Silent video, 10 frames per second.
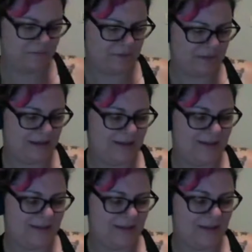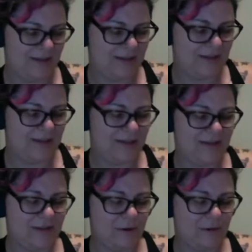It's delicious. It's a
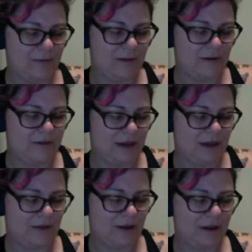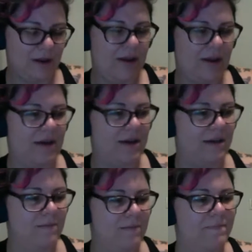bourbon barrel stout. And
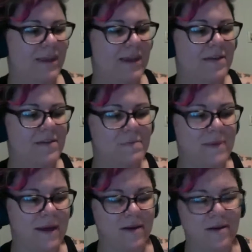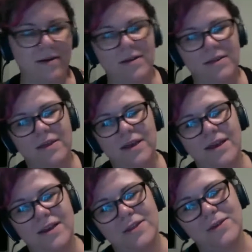it's better than
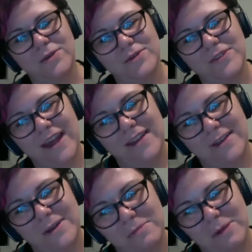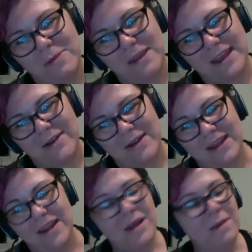the Goose Island Bourbon County.
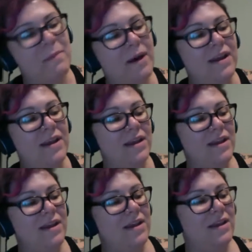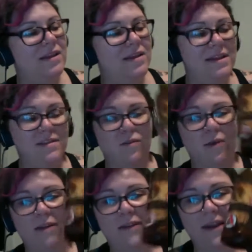But this
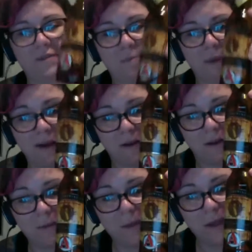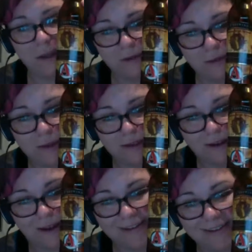12-ounce bottle usually
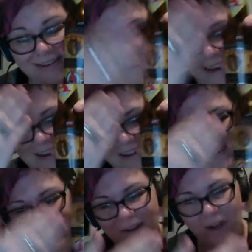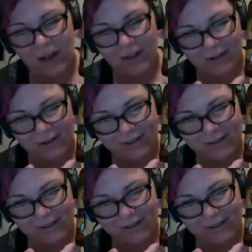costs $19.